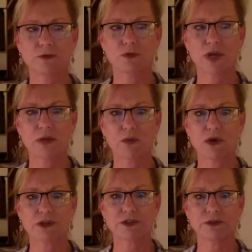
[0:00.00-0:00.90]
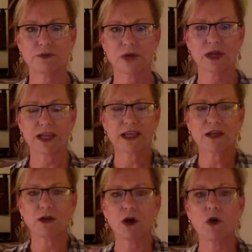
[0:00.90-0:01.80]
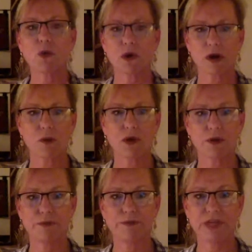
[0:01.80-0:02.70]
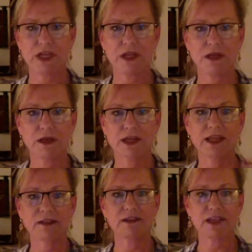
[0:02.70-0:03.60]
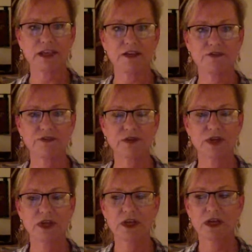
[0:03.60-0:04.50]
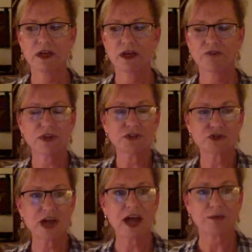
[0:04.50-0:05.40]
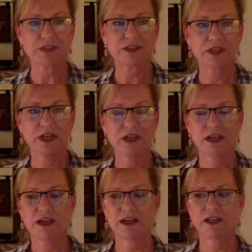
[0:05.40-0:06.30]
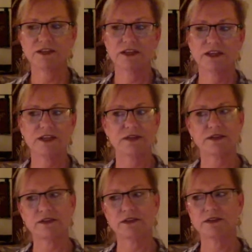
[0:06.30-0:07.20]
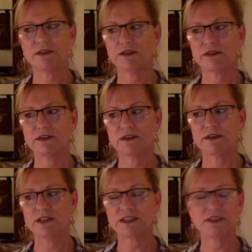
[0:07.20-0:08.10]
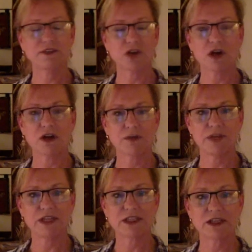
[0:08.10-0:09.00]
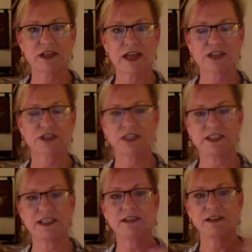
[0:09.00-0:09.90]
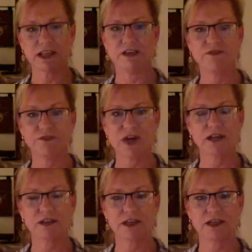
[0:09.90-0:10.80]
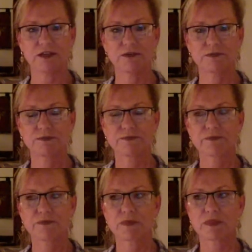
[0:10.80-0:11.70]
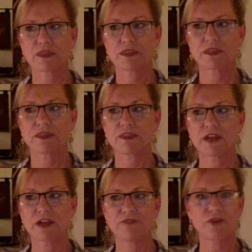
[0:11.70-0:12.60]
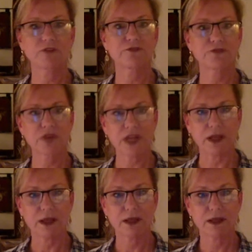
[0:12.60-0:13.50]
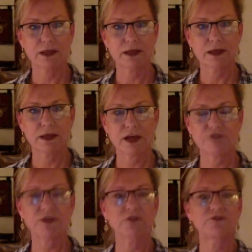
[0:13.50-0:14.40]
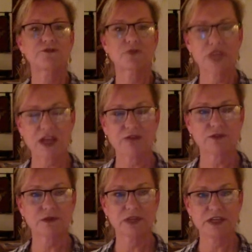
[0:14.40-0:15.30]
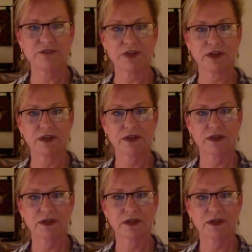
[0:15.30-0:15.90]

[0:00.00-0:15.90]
the way I want to. I can't go where I want to be. I can't leave. I felt trapped. And it didn't dawn on me until I actually did leave finally, that I felt free. I felt free after leaving.